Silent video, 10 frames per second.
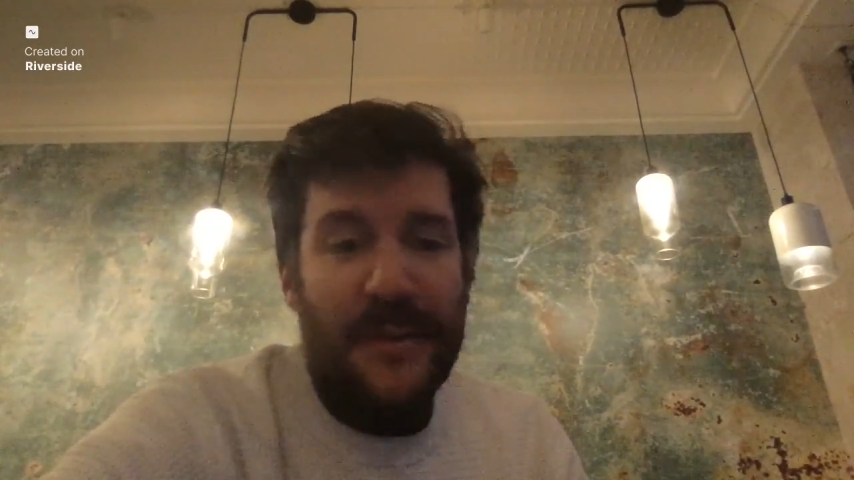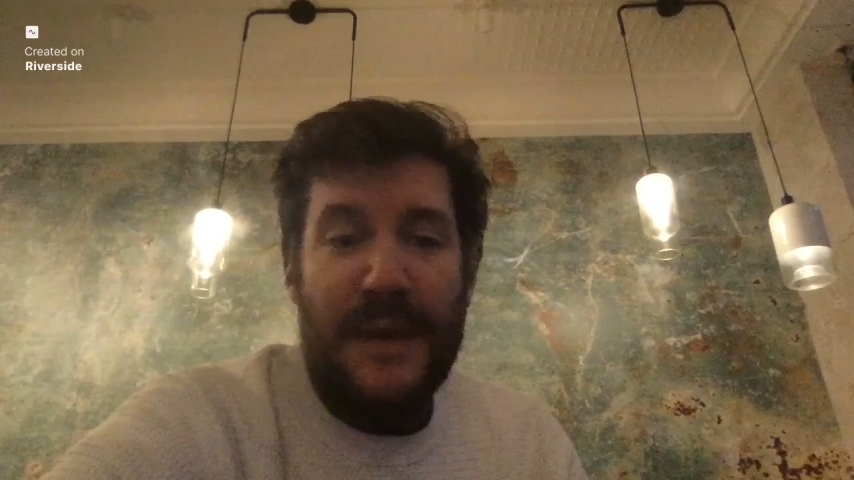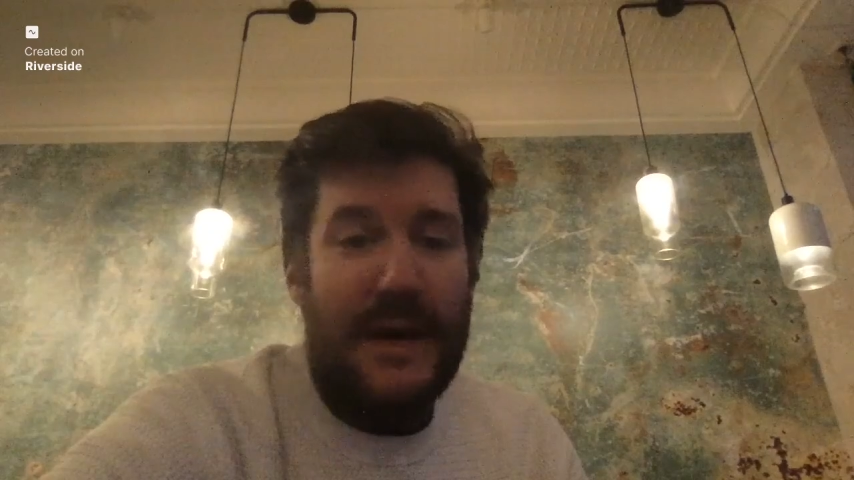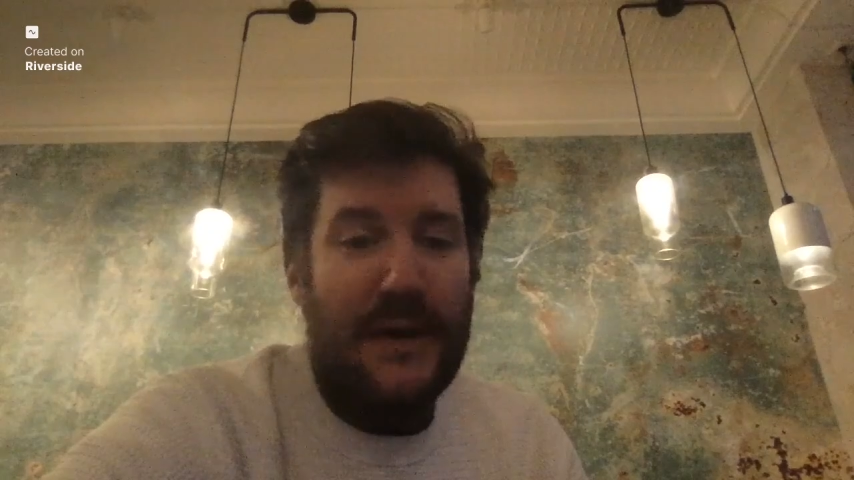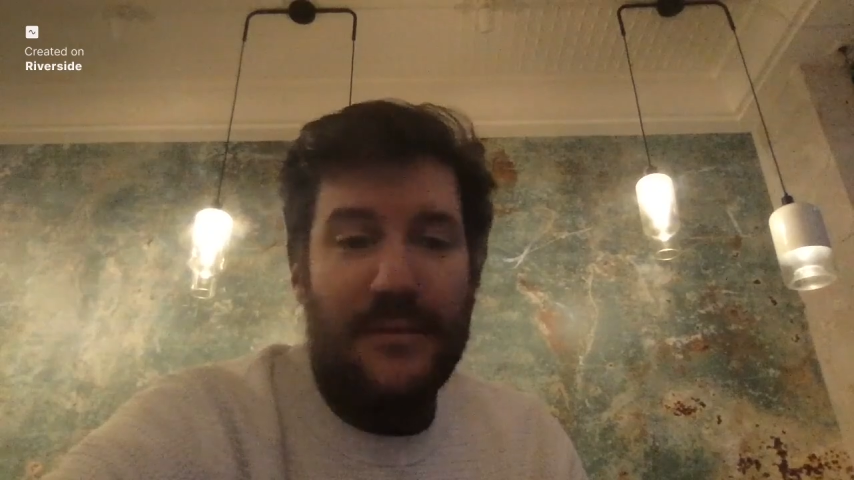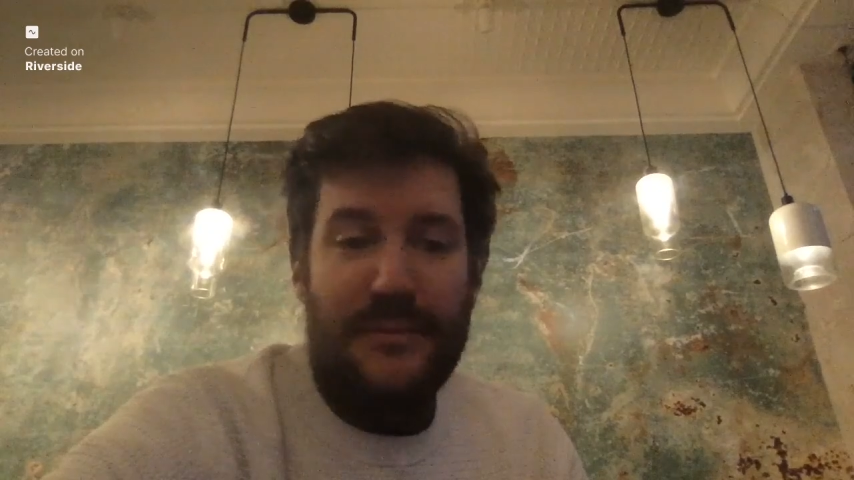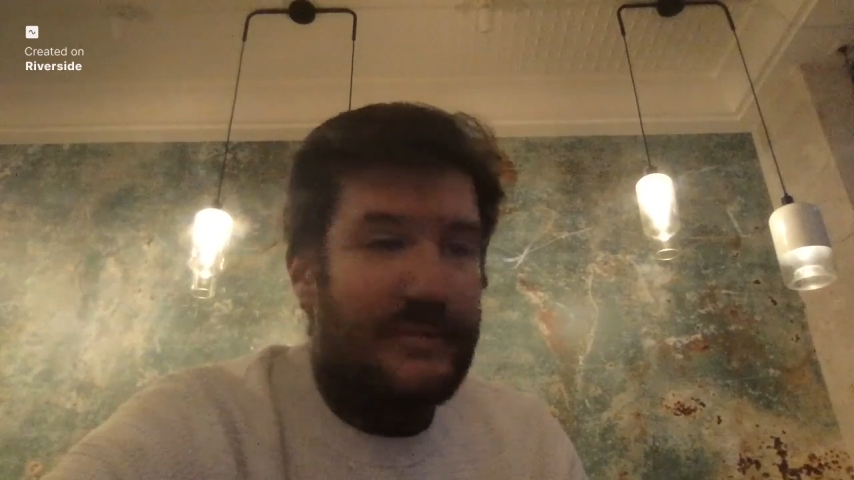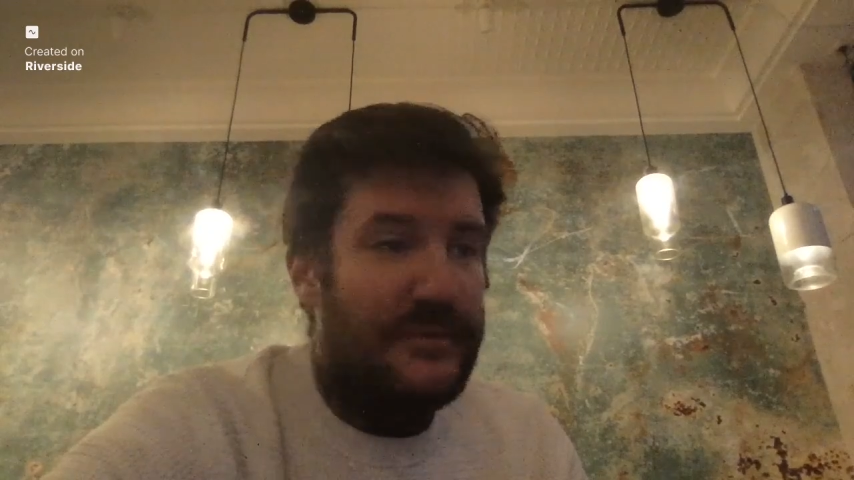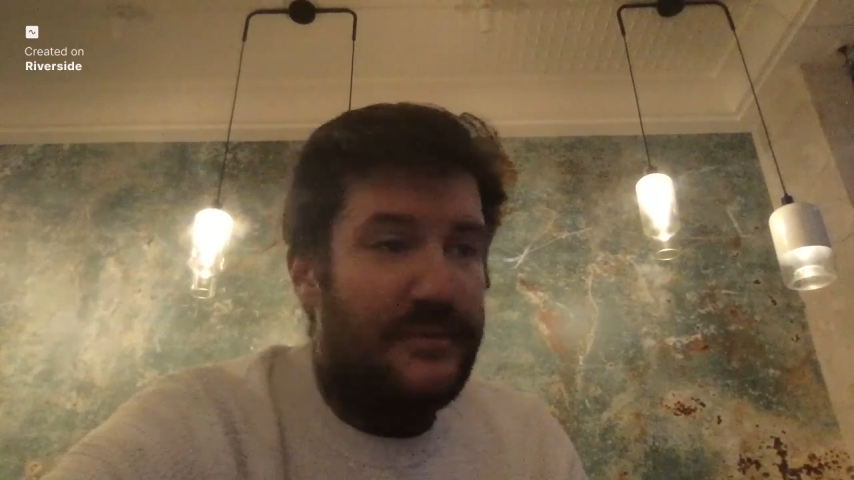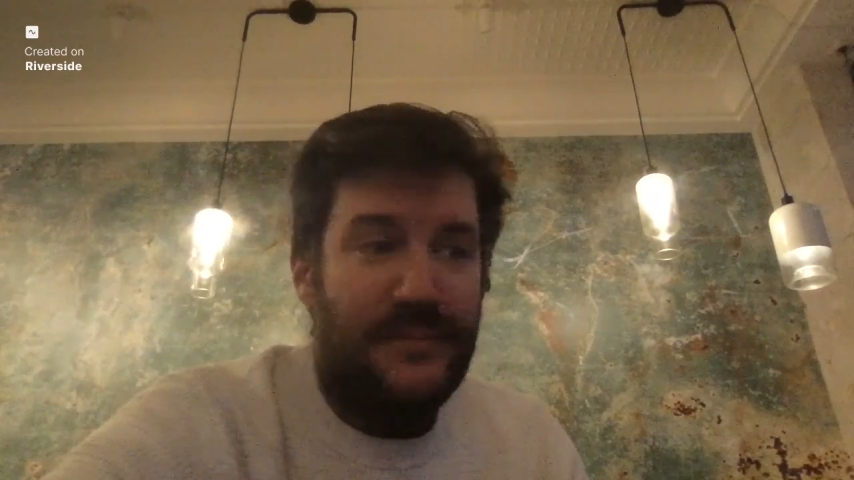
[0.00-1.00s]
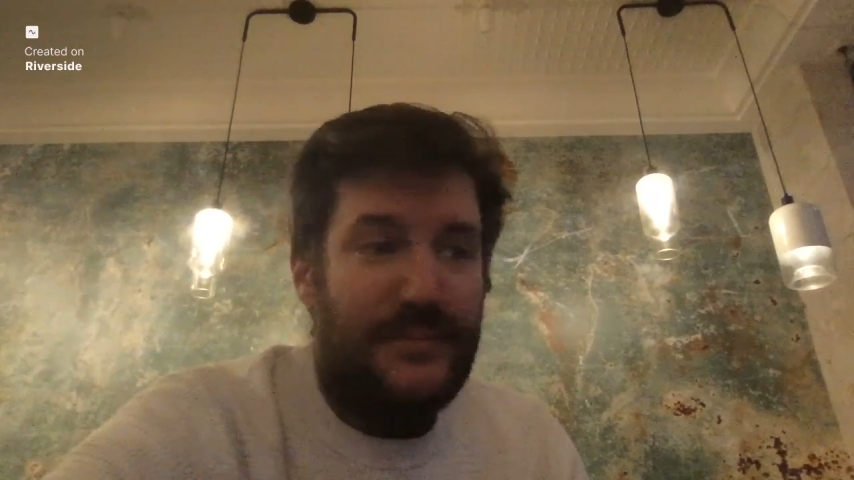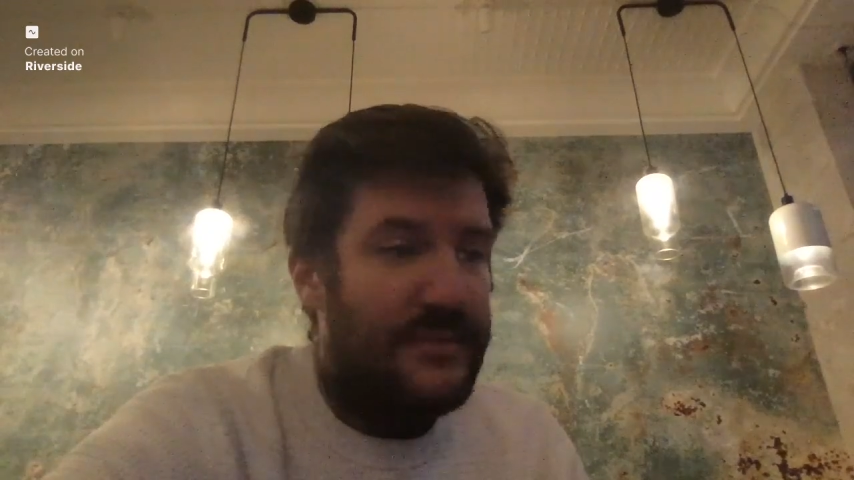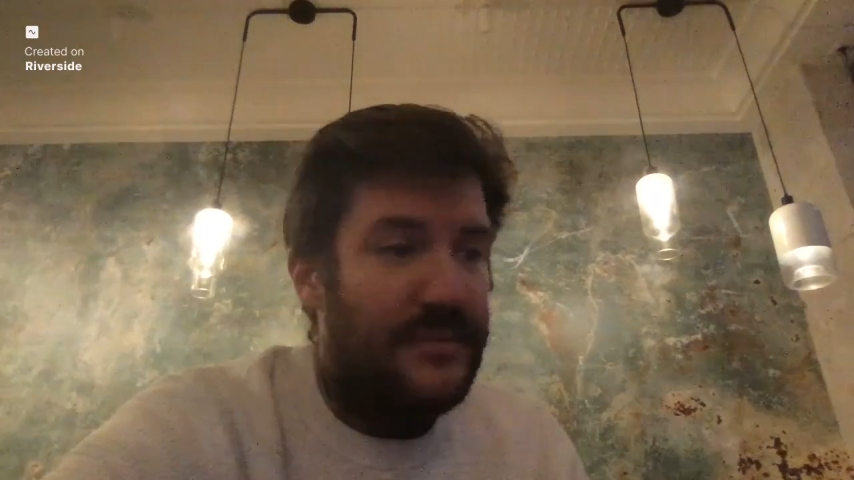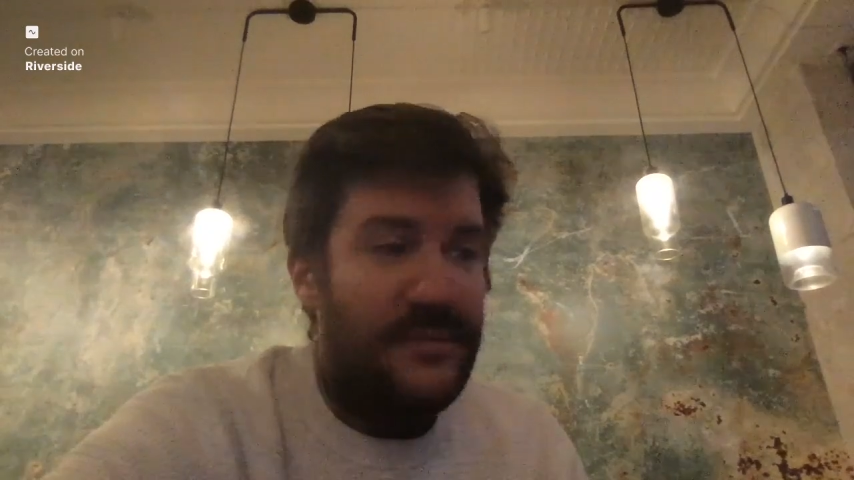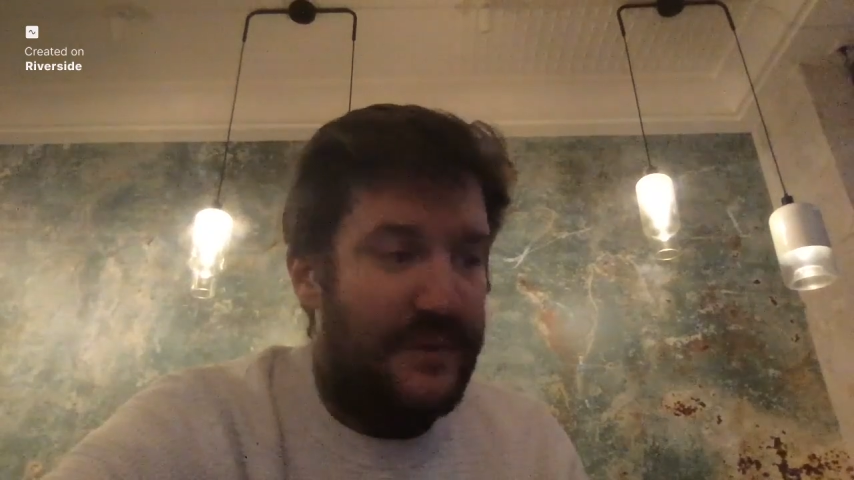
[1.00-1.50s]
about
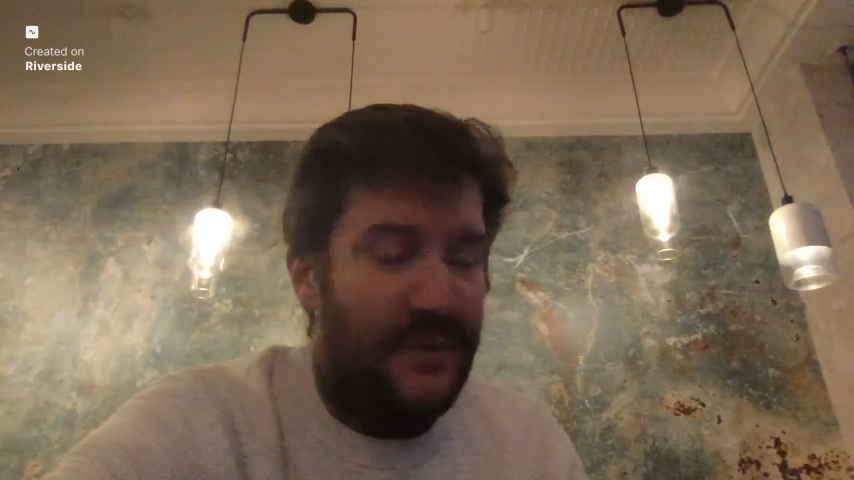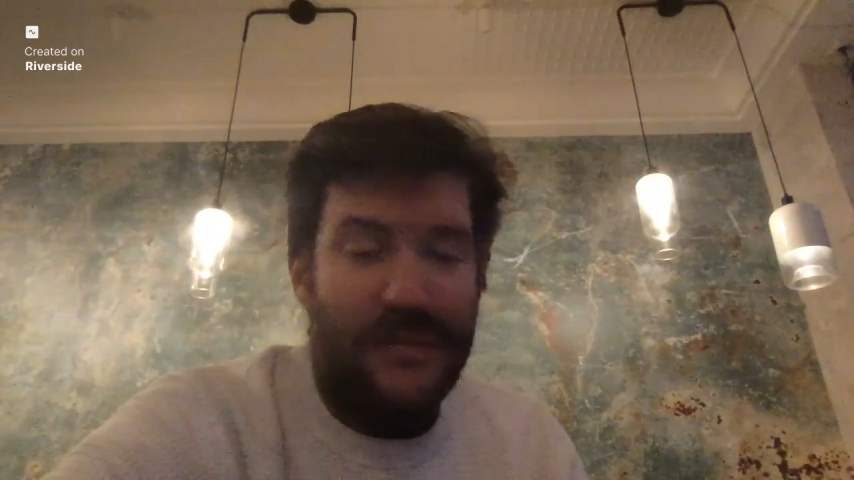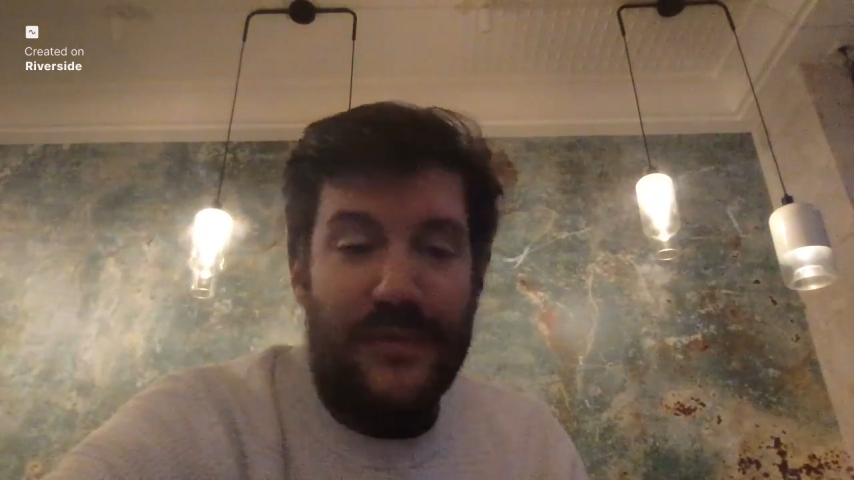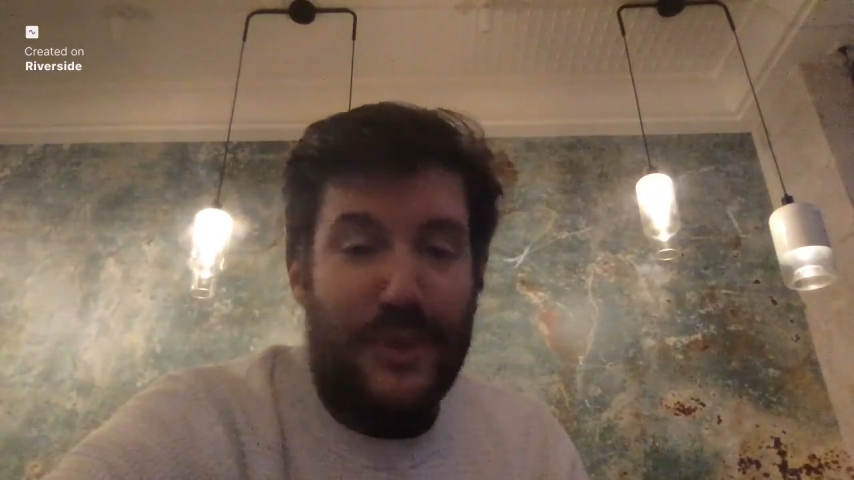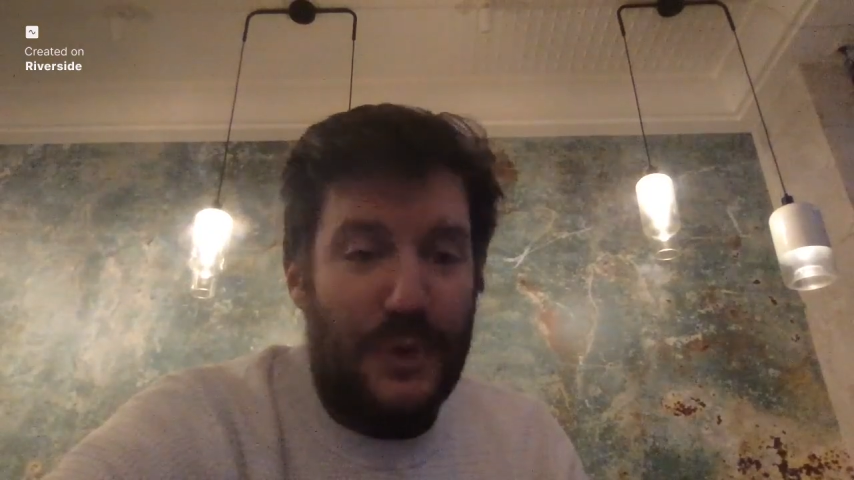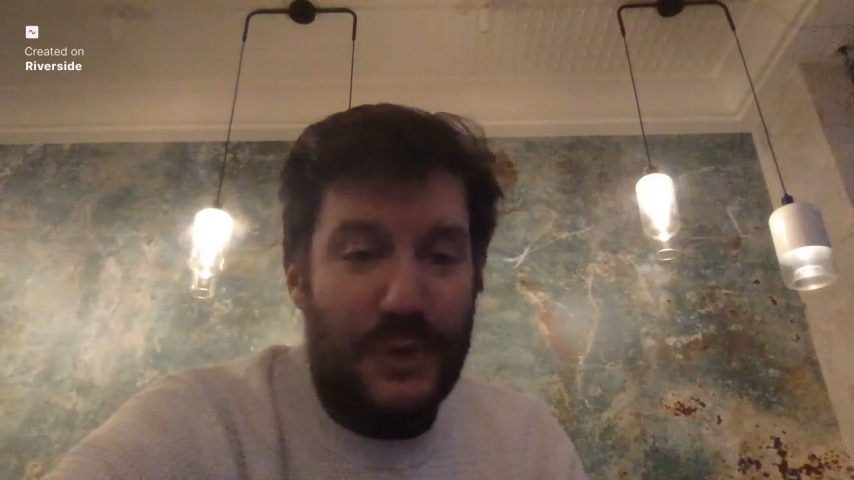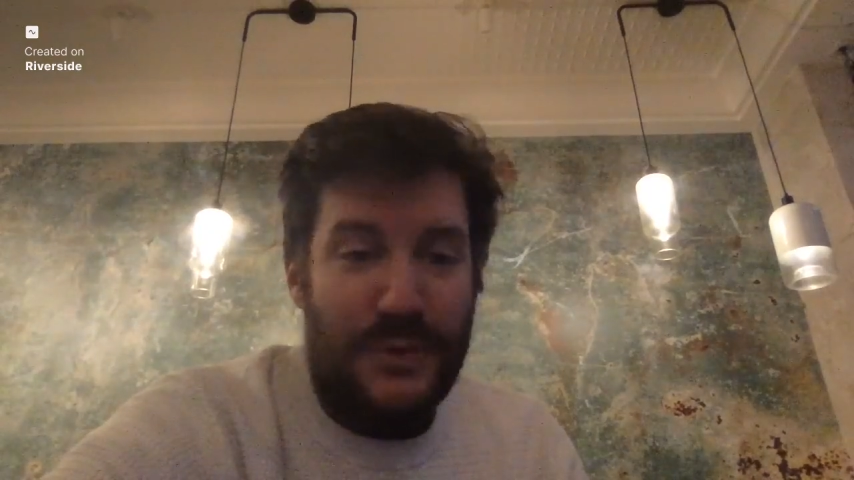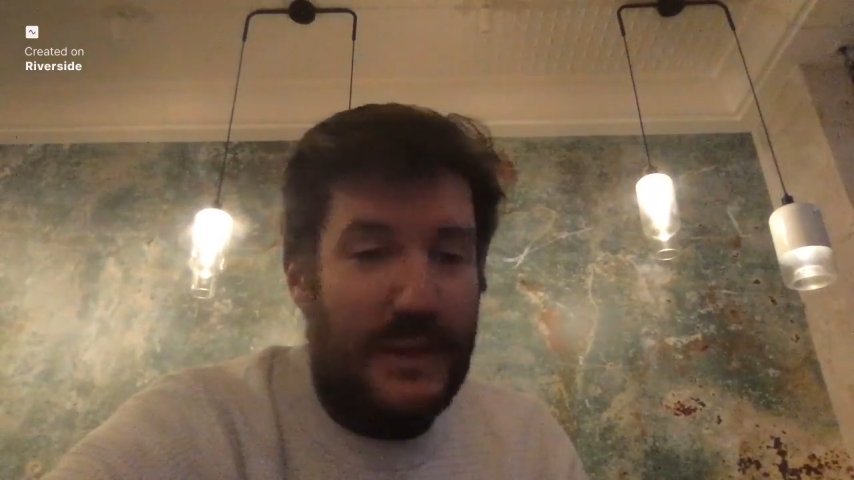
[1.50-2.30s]
different foods.